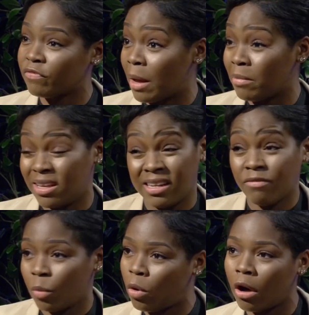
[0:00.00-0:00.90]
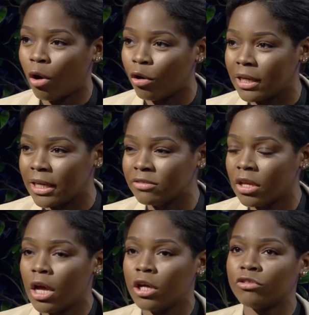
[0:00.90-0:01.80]
family, and even work colleagues.
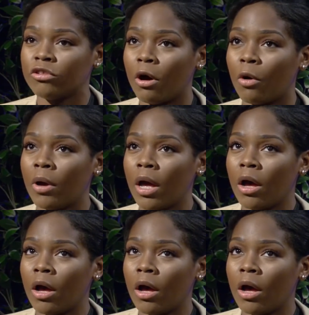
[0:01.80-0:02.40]
So